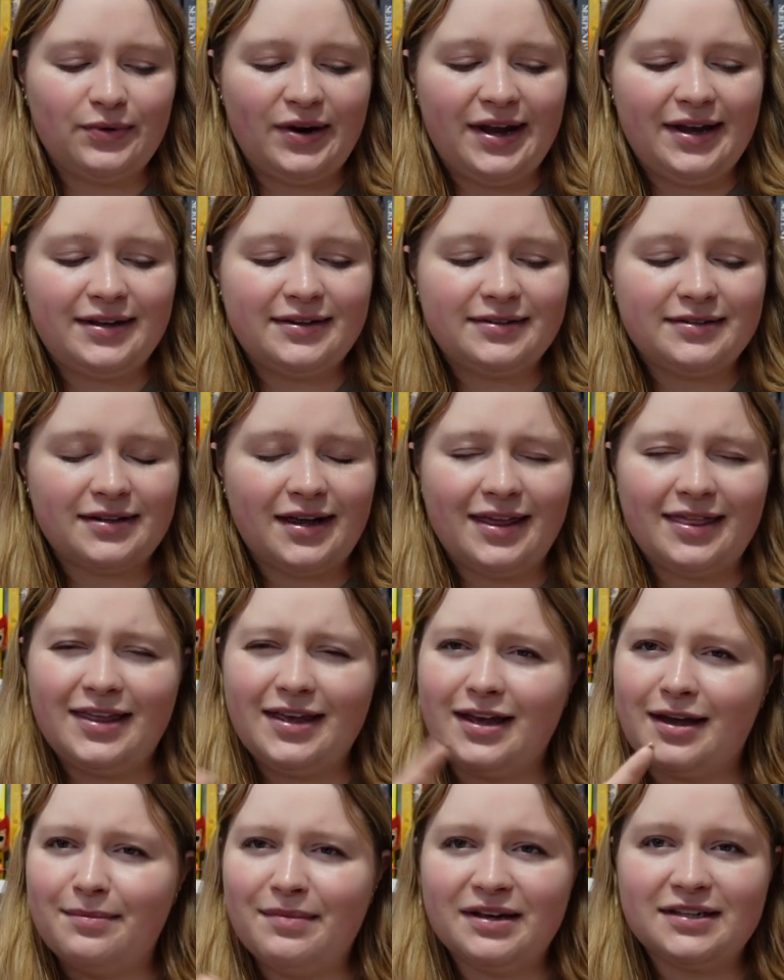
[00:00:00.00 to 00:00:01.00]
Rakes. I
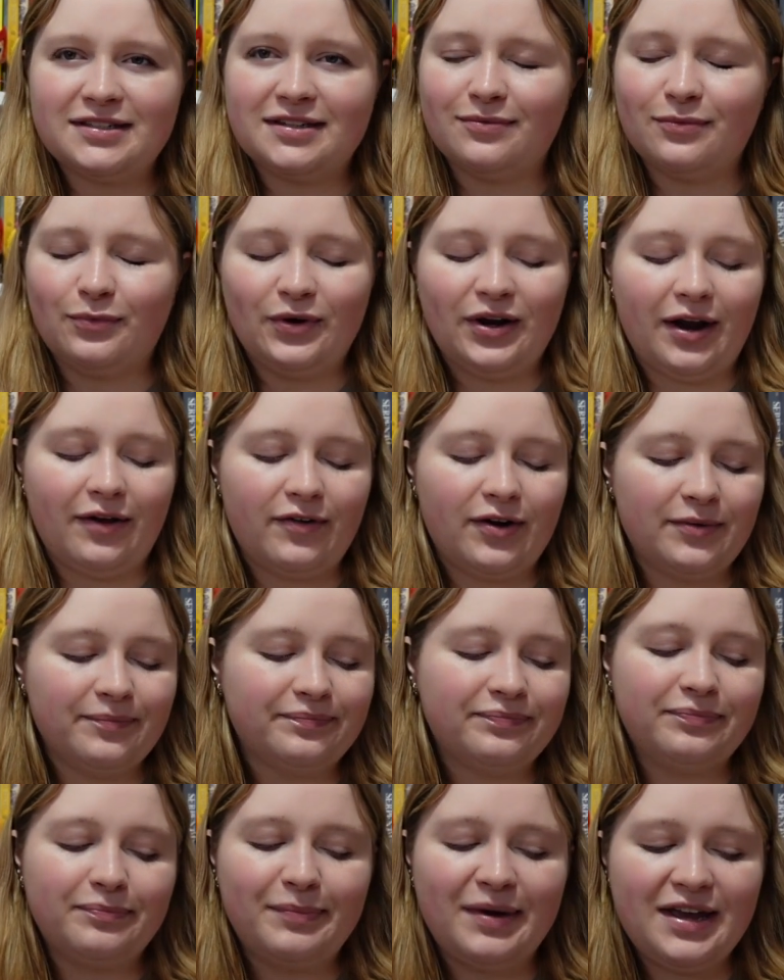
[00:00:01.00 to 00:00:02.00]
think I mix whatever.
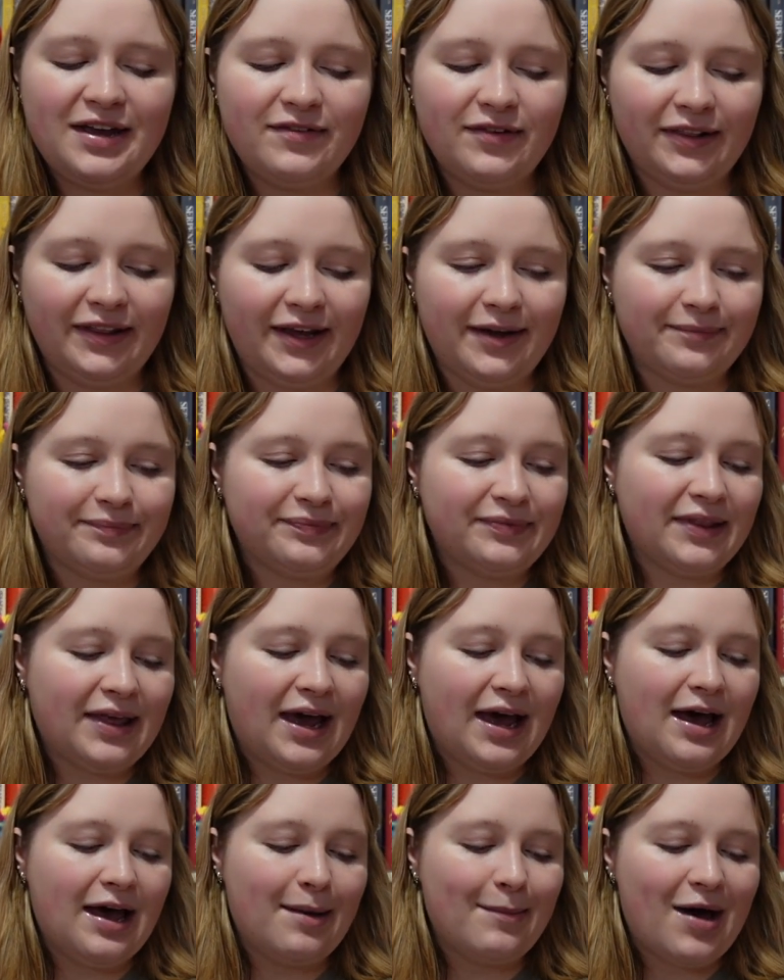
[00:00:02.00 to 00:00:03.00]
but Eva Leigh.
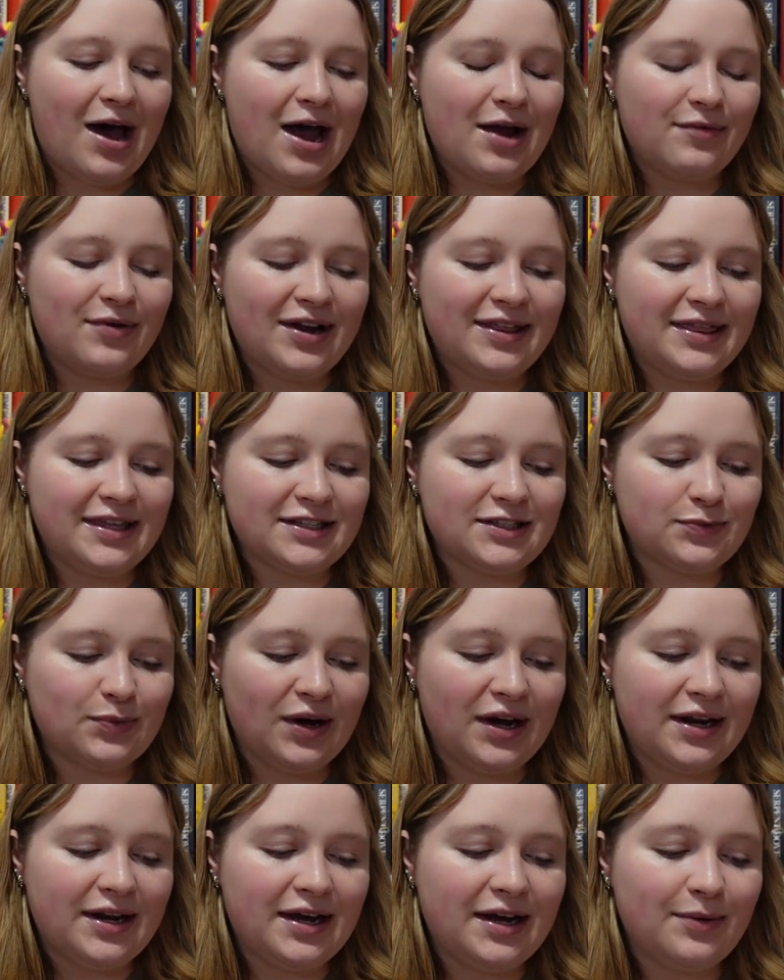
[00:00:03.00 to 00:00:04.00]
Um, I read this
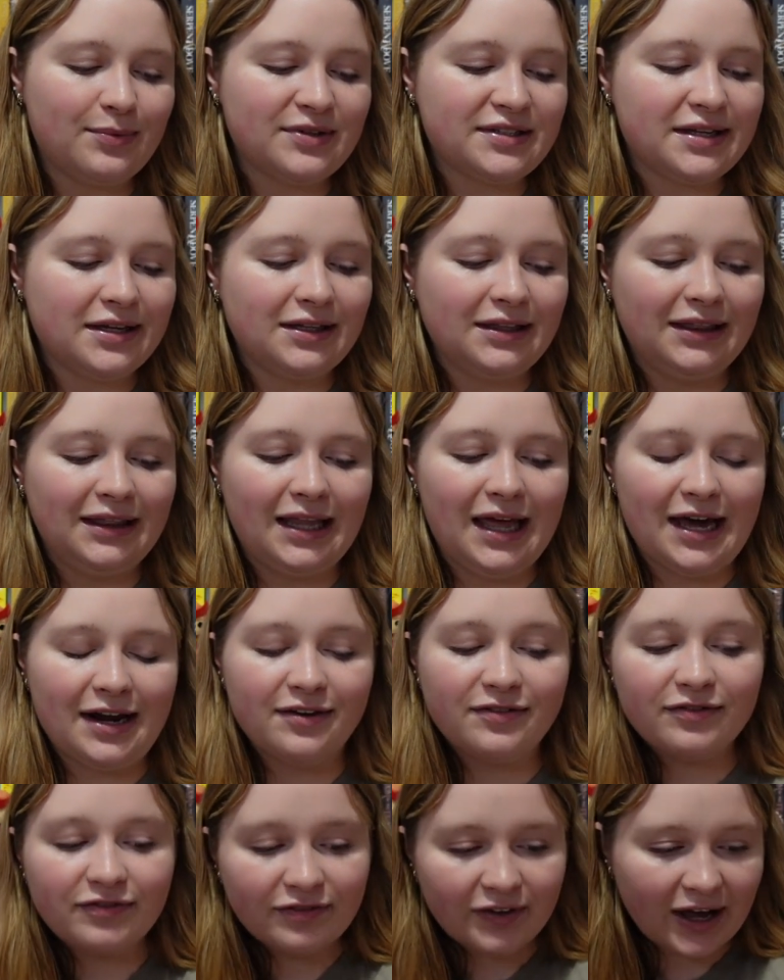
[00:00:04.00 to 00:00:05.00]
one. It was a lot
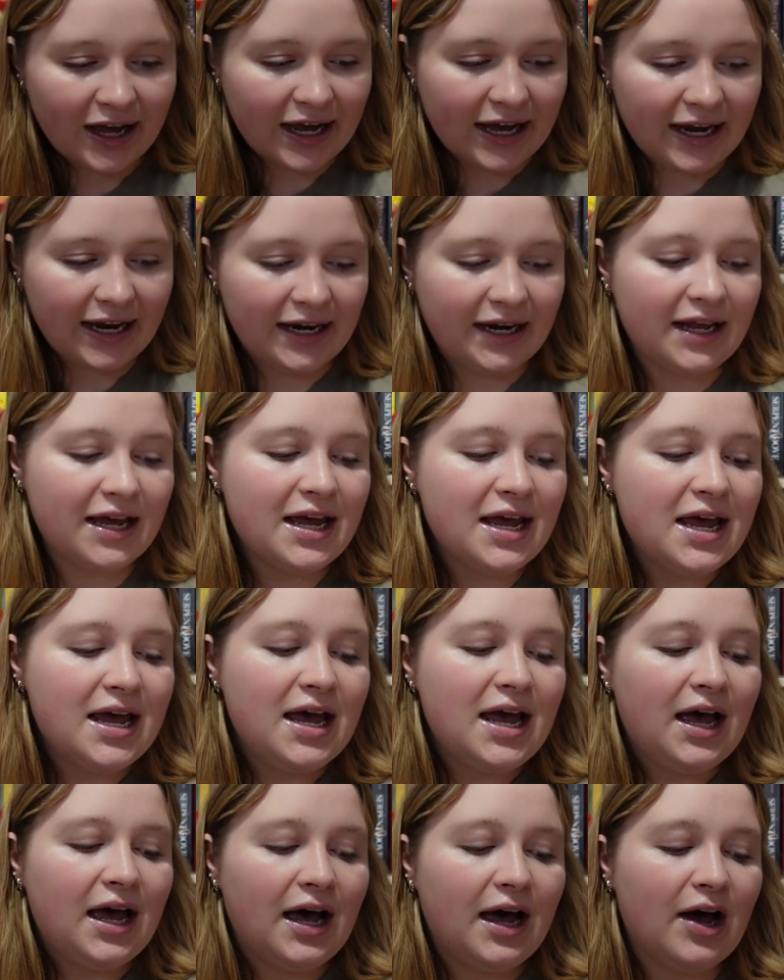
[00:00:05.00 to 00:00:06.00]
of fun.
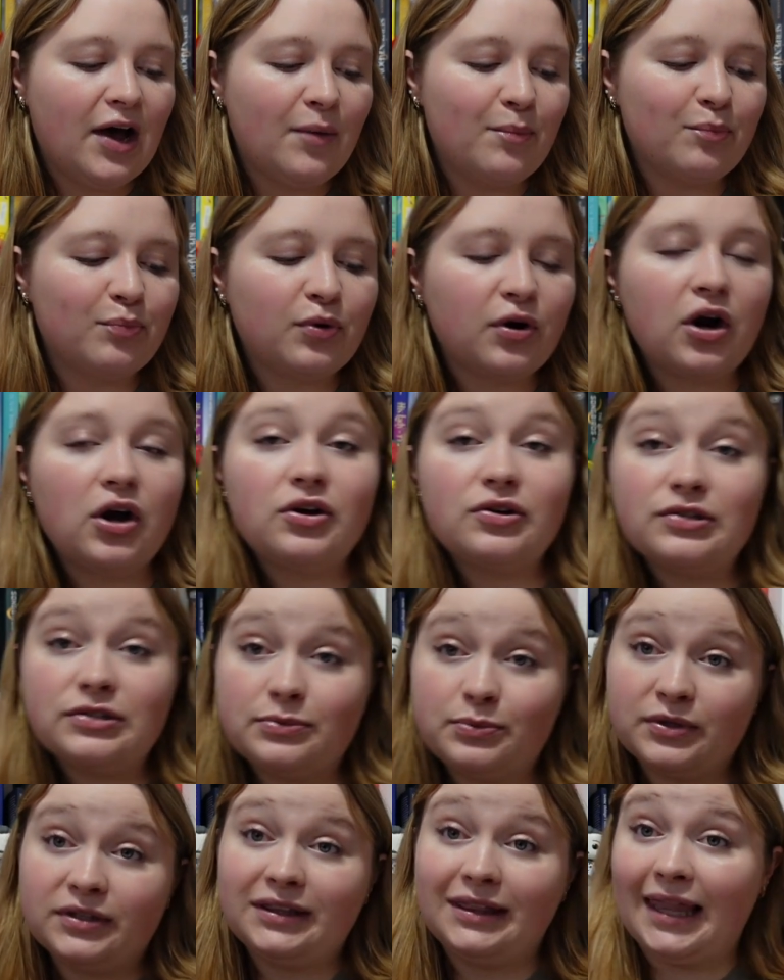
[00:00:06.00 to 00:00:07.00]
Um,
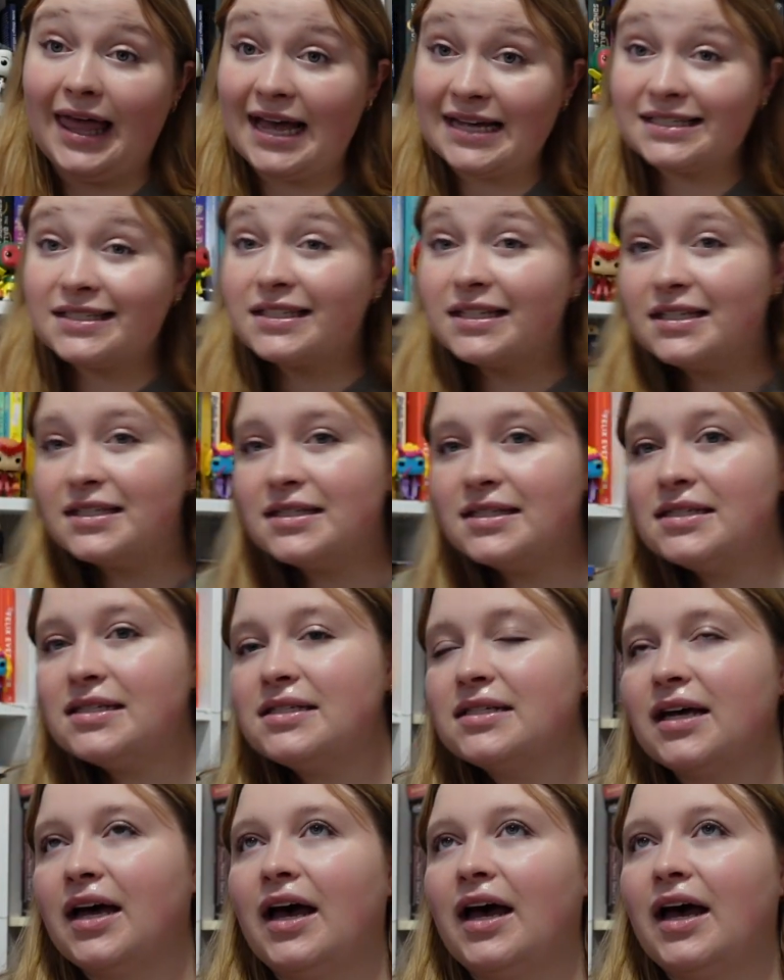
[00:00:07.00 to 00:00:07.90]
pros were lessons.